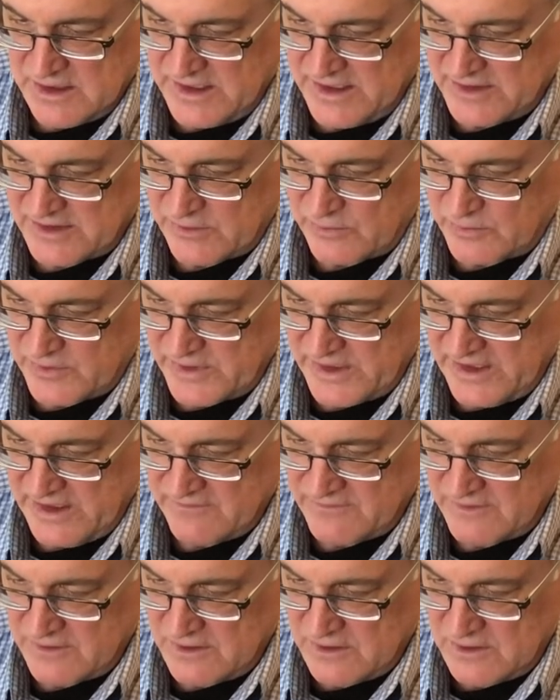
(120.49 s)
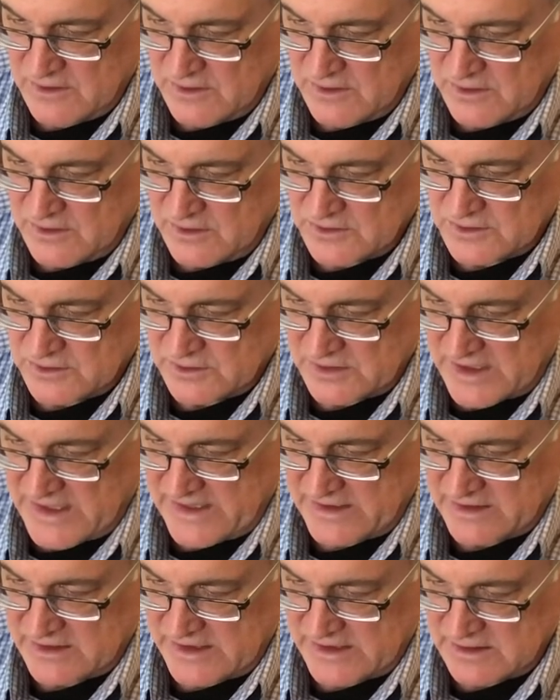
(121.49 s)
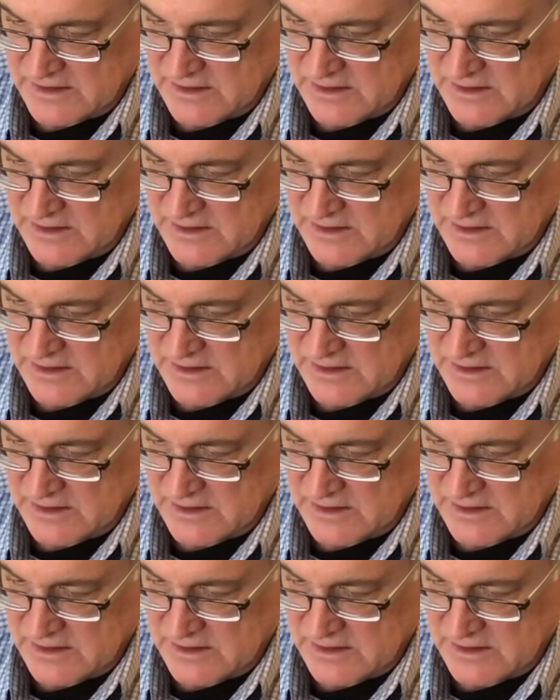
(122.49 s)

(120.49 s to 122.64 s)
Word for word: and the Reeve, Odo Langland.